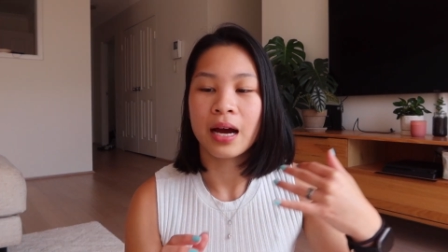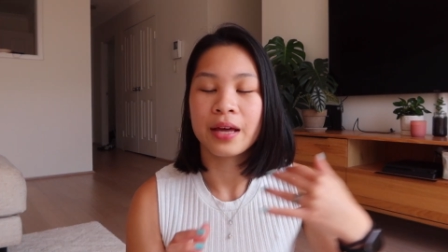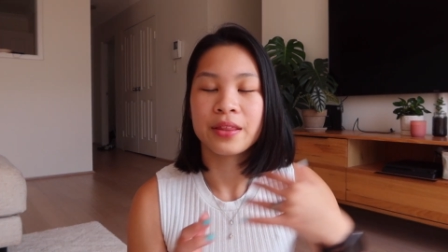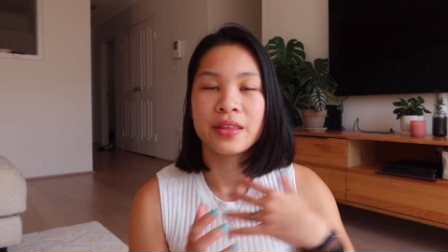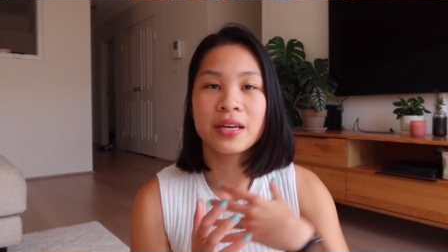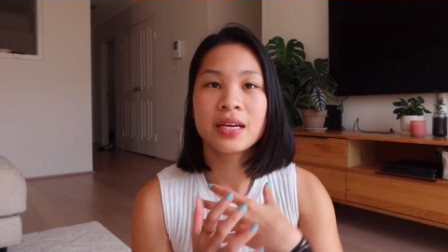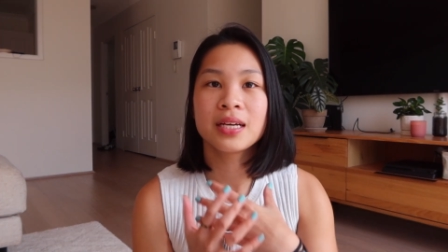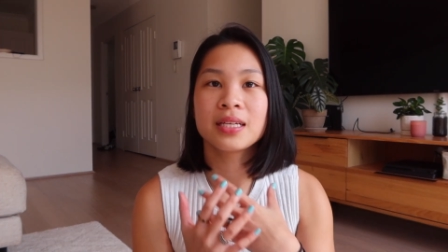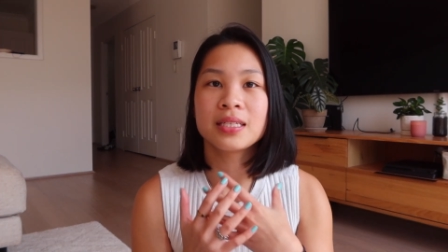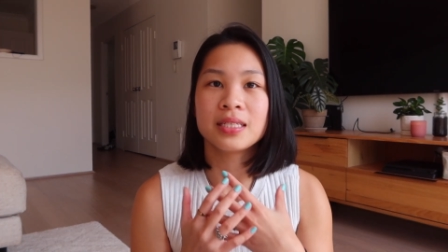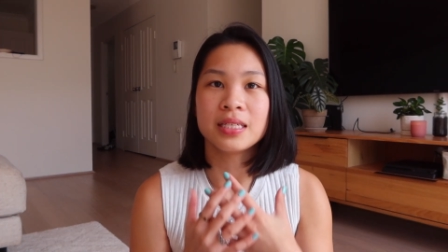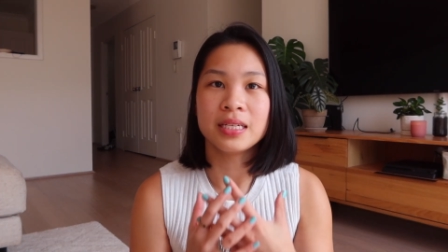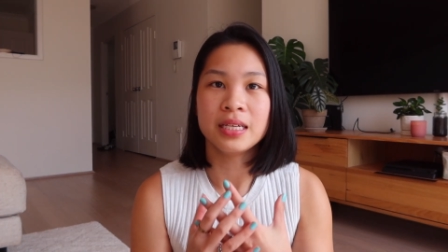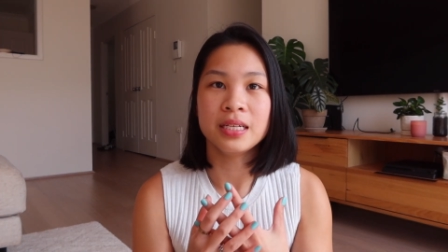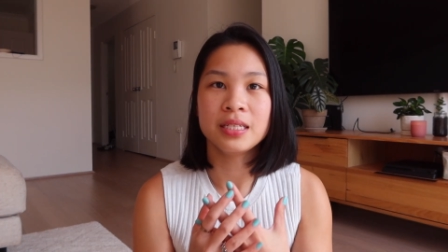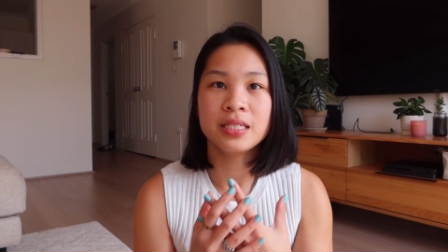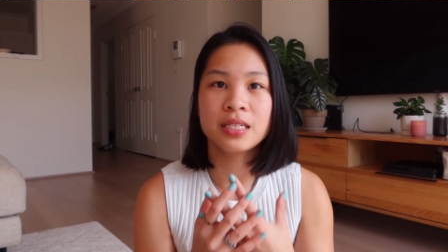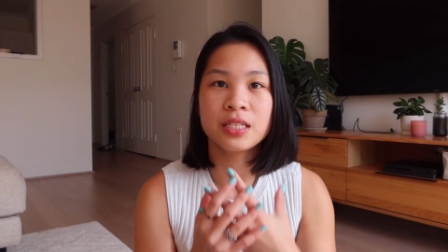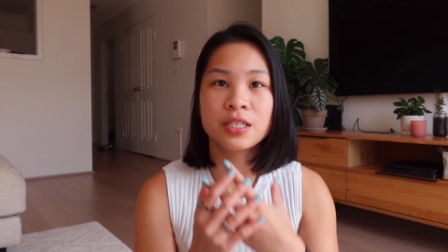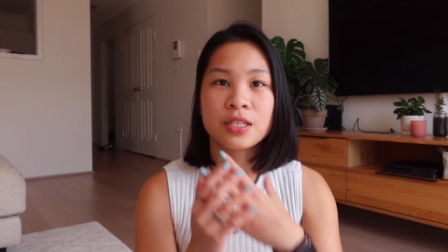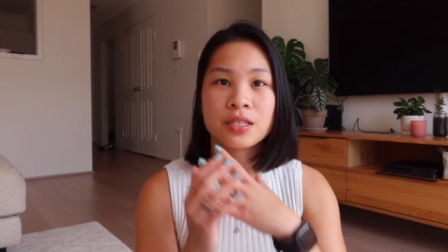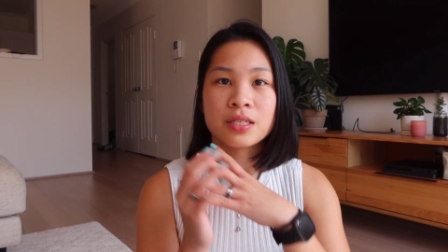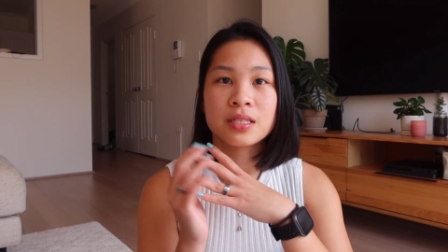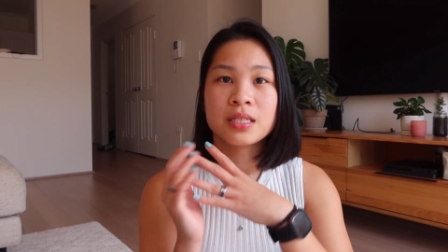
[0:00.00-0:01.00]
I think it's
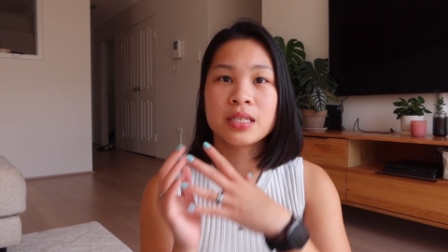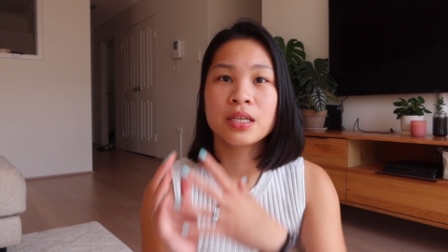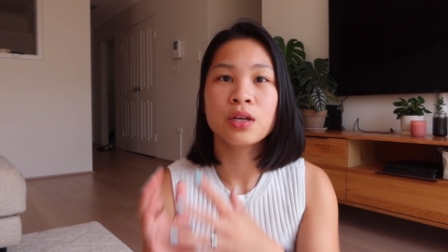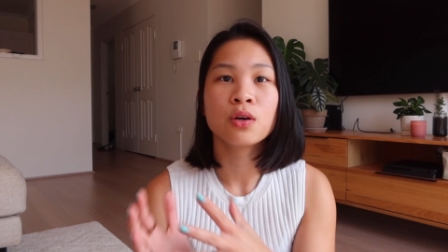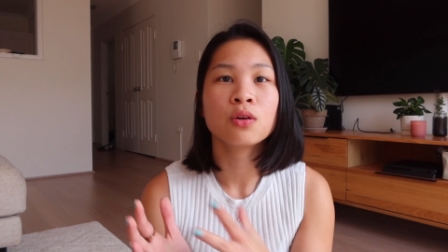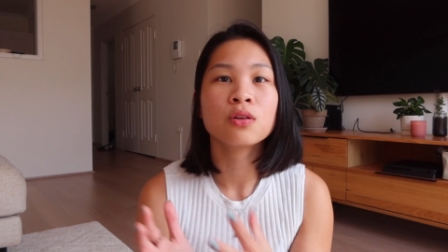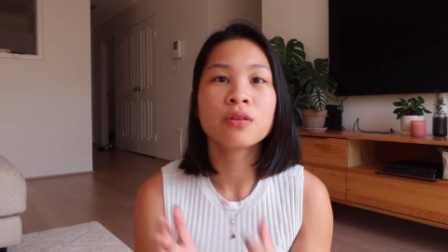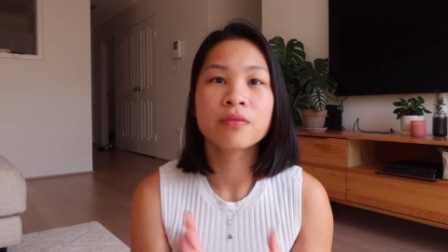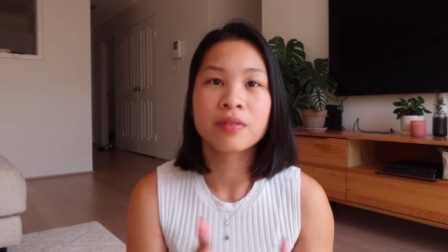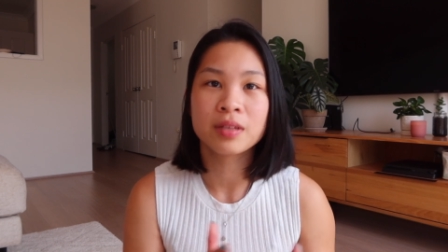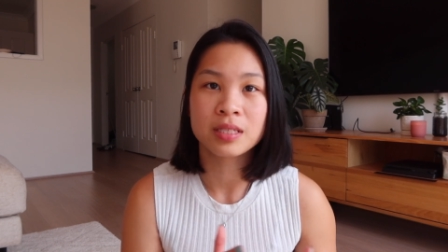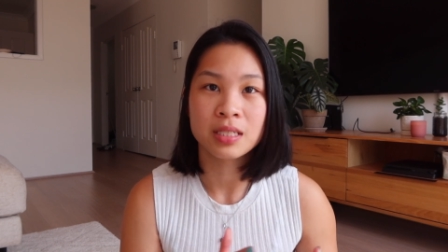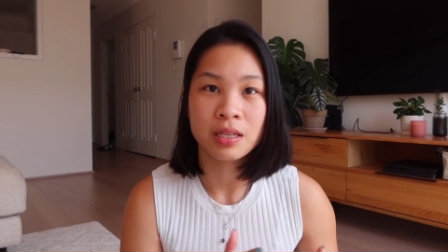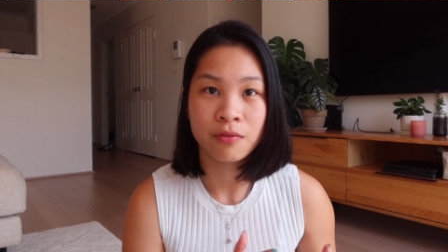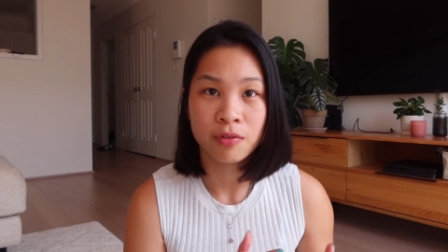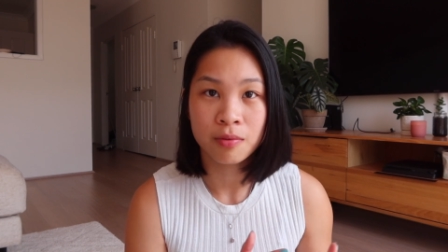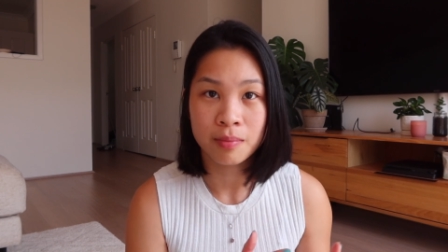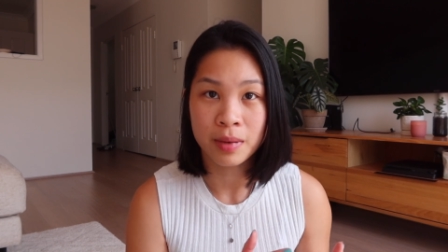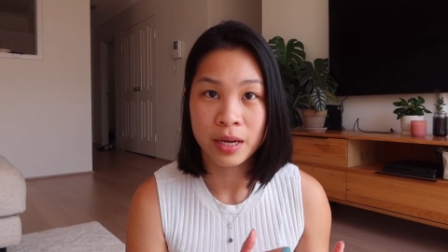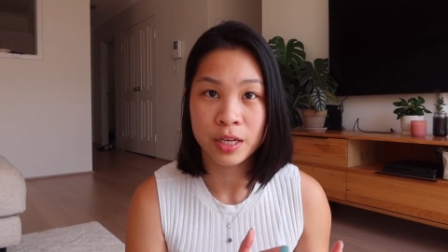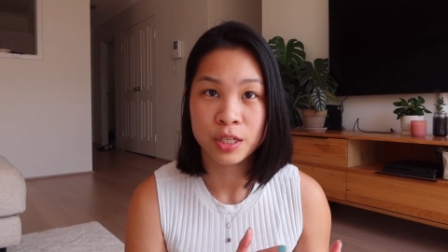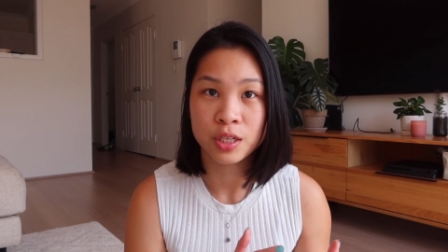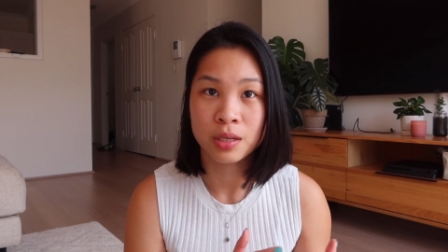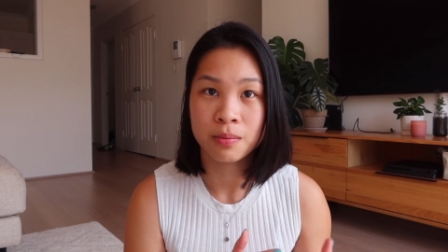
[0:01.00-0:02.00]
easy to see all of this
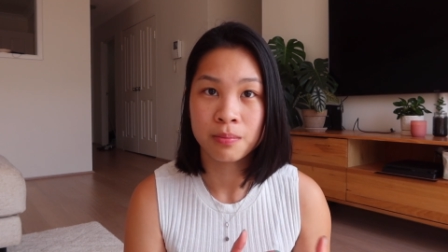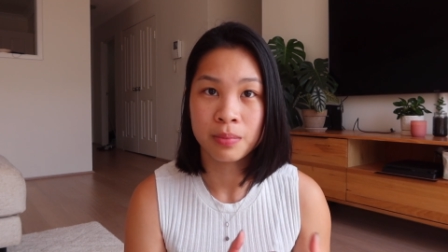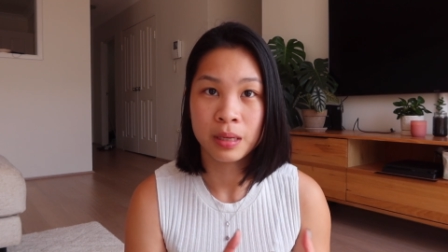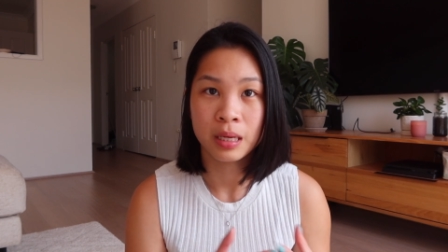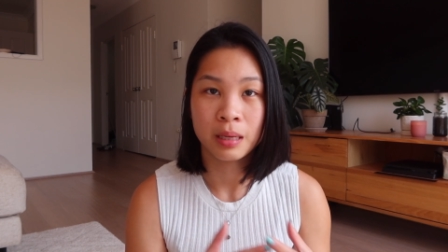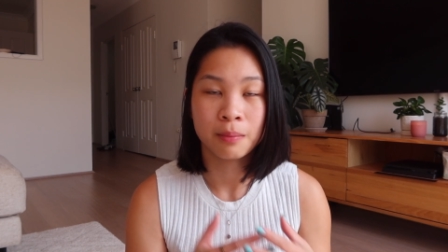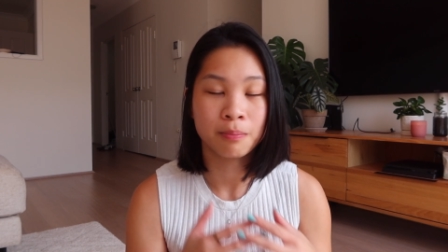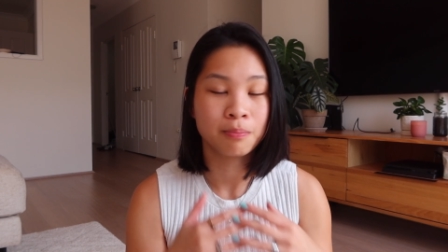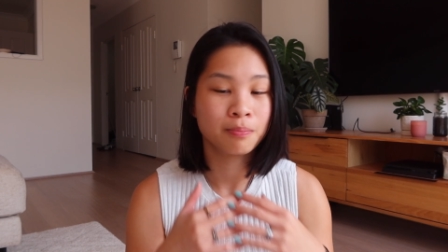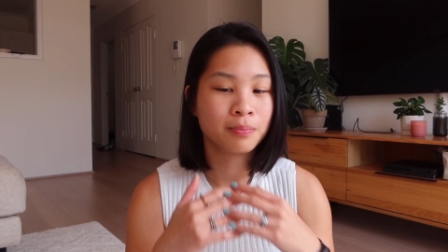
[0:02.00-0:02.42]
information being